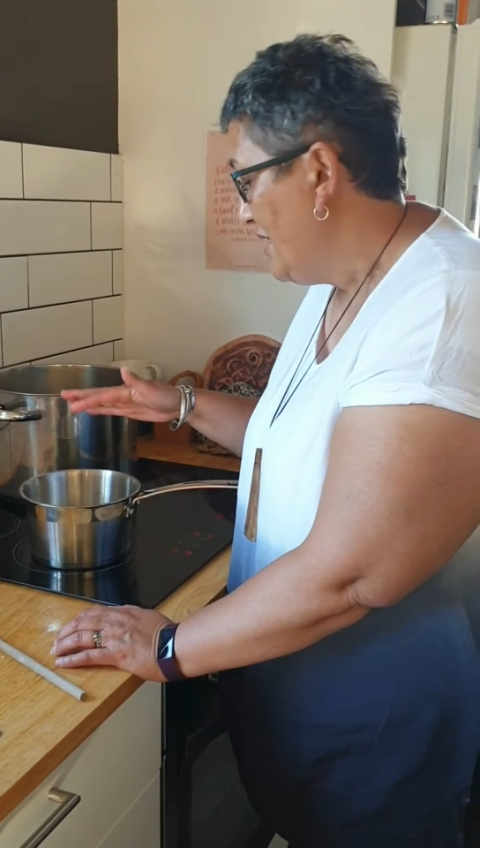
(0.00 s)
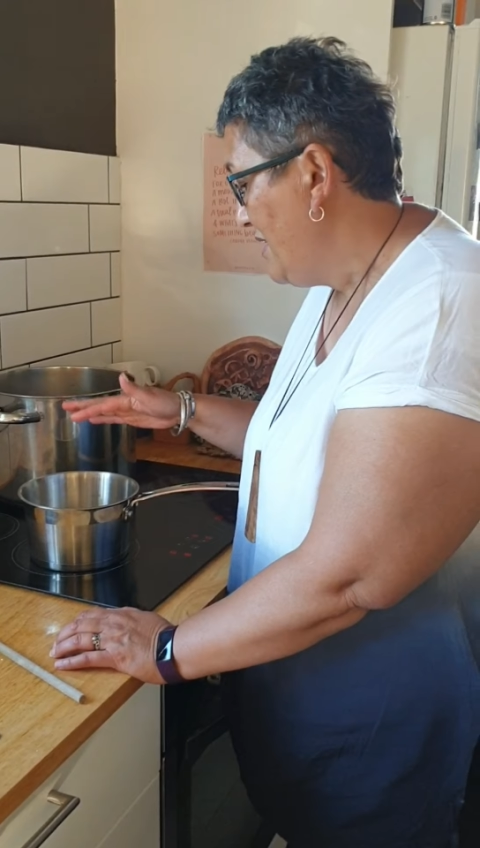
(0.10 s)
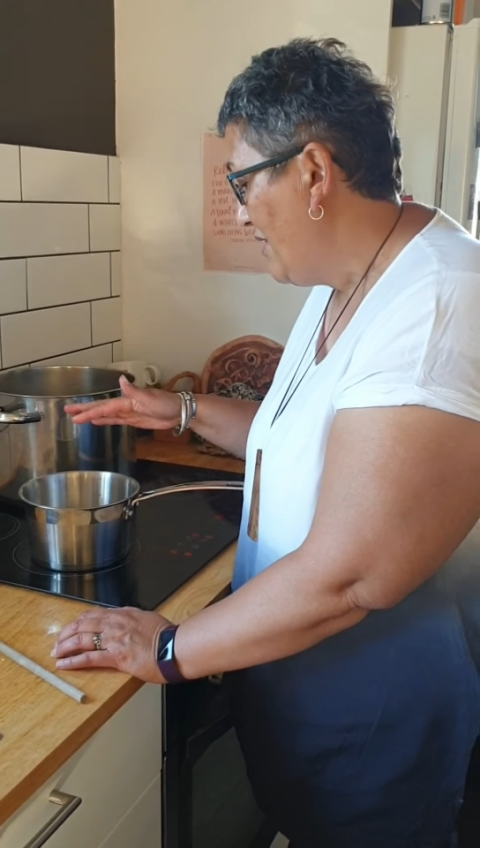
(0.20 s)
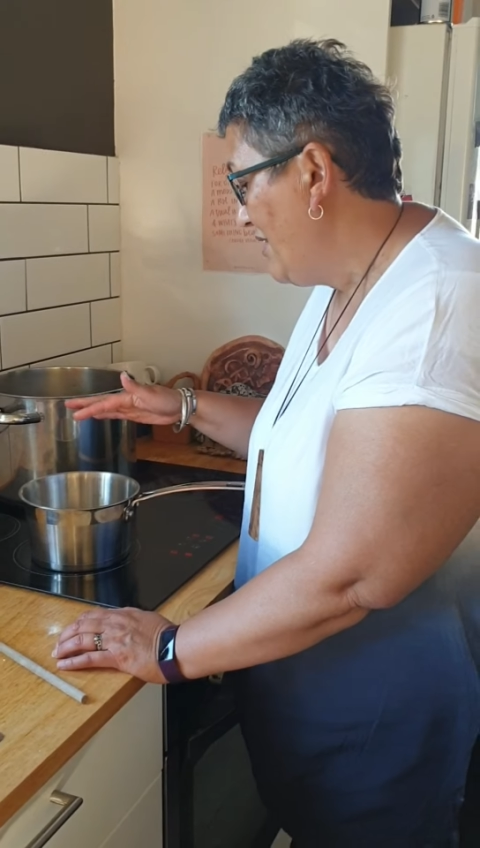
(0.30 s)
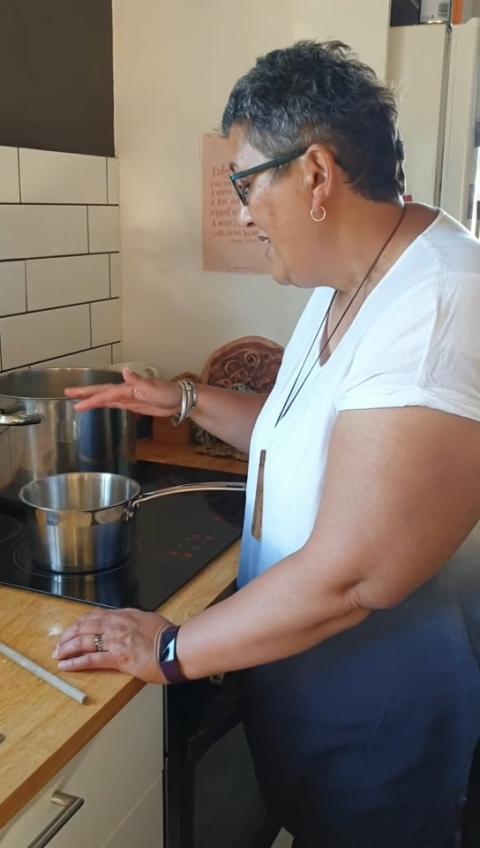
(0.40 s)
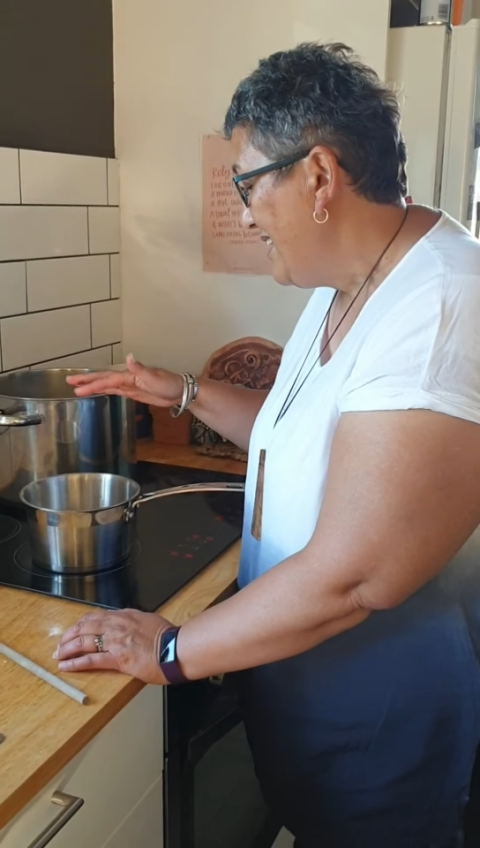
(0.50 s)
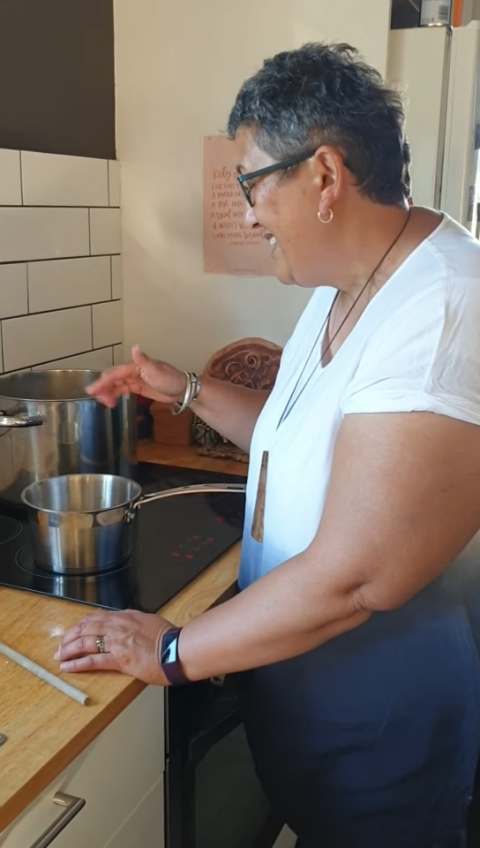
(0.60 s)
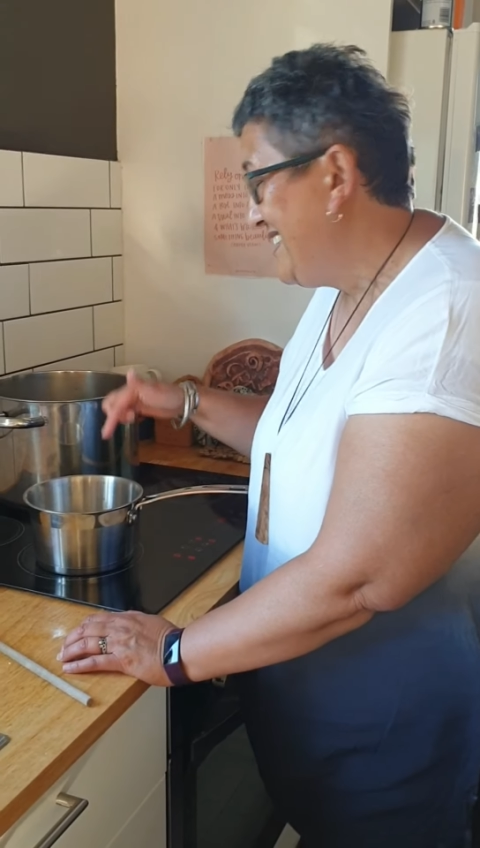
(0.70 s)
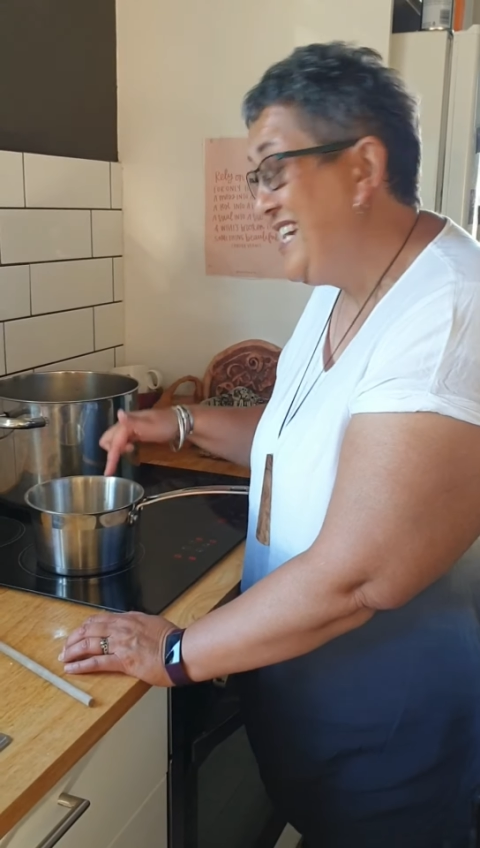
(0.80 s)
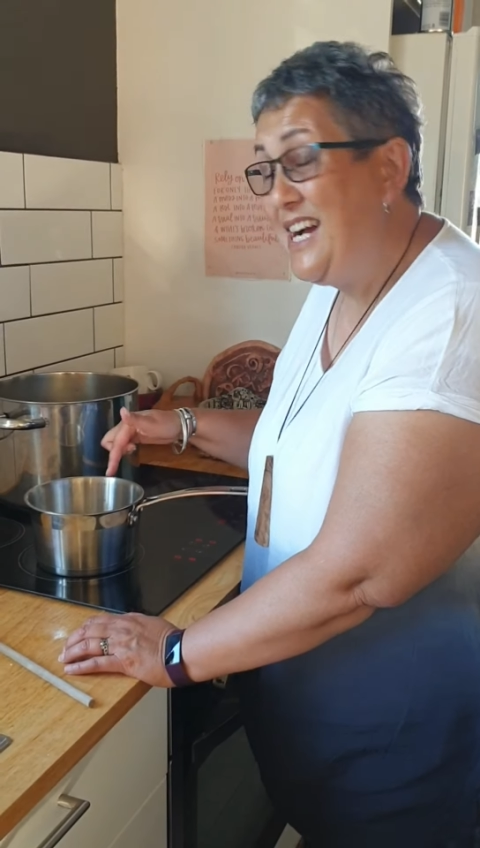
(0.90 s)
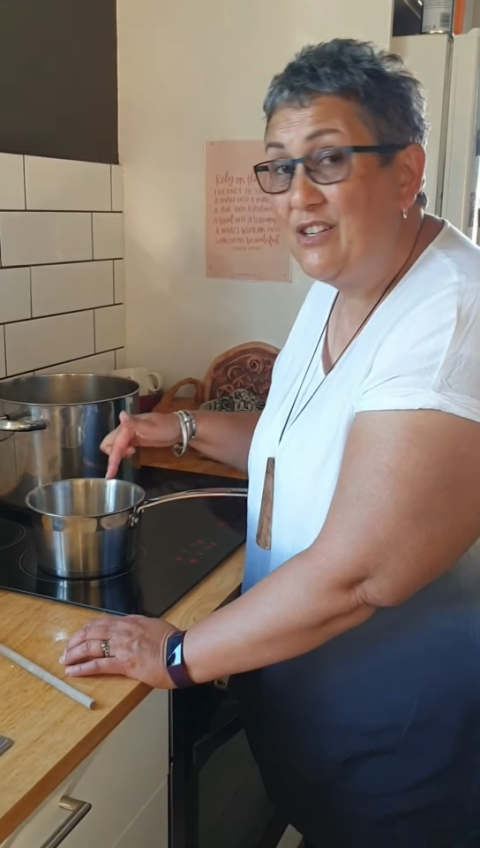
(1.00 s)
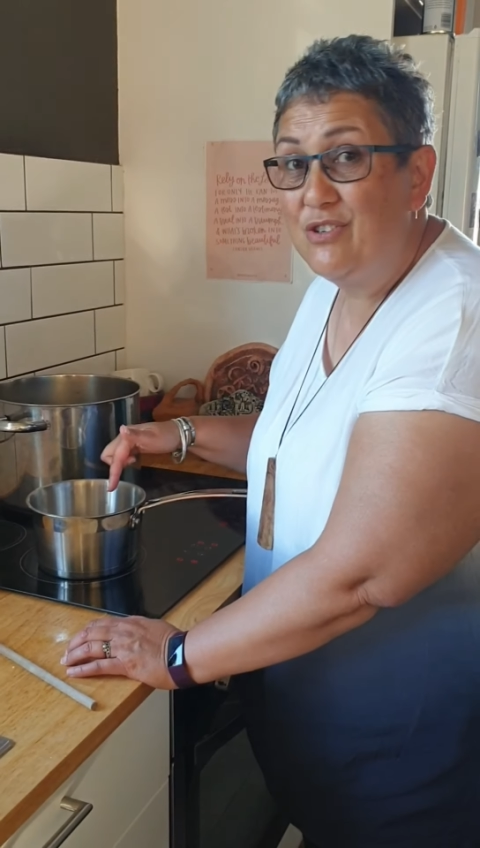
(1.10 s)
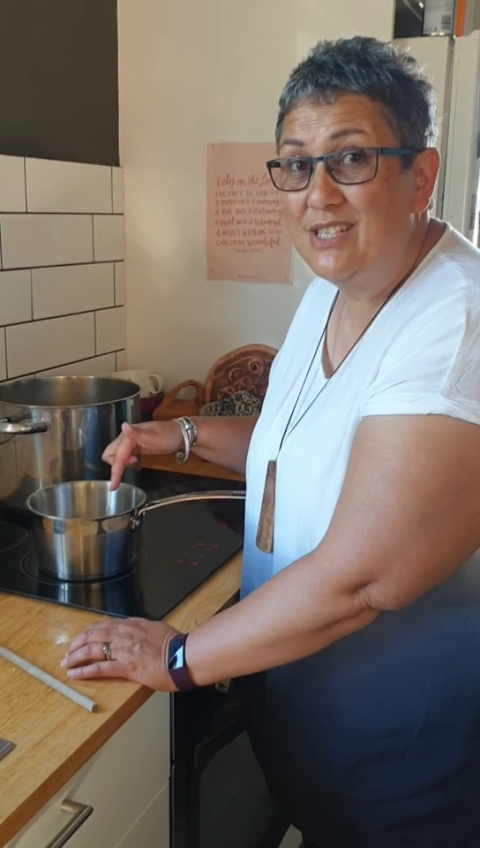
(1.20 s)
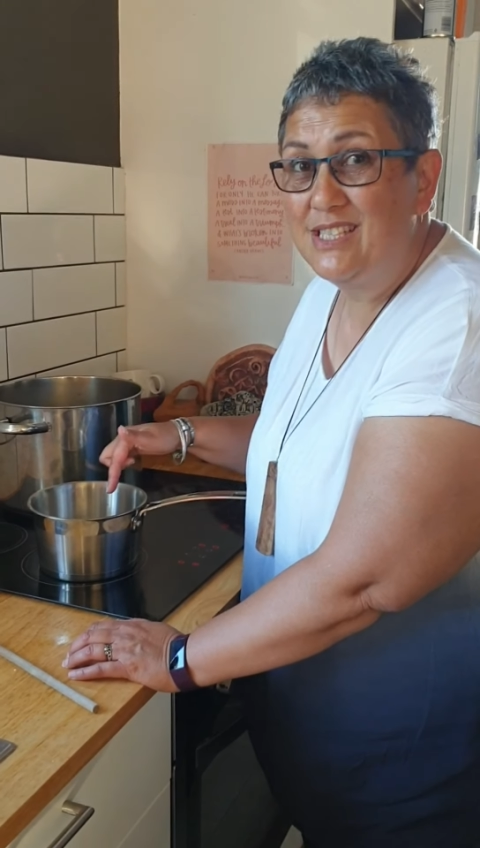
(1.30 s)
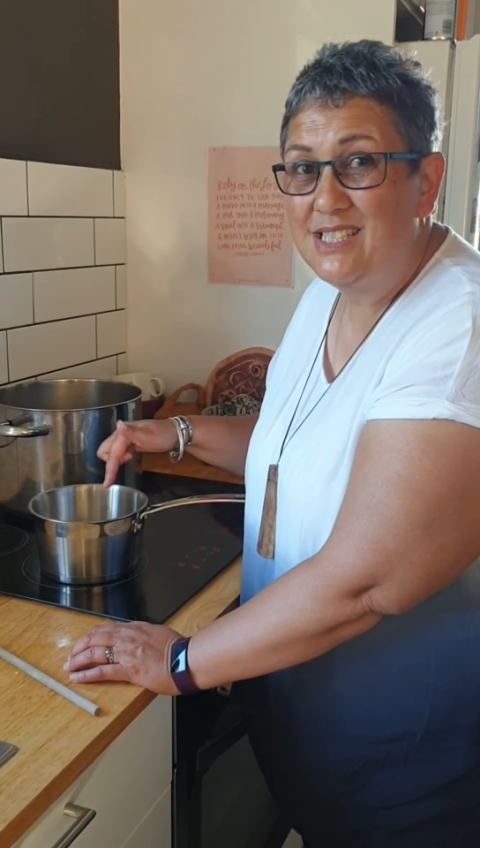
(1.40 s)
Now, the
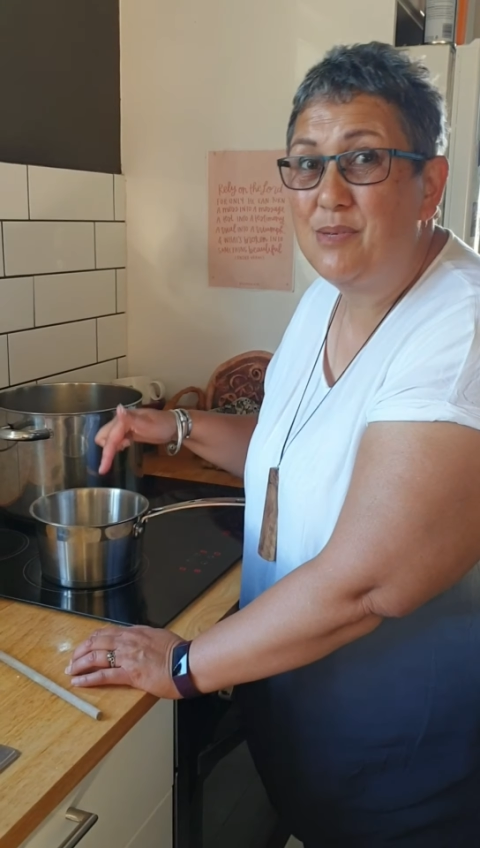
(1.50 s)
darker it is,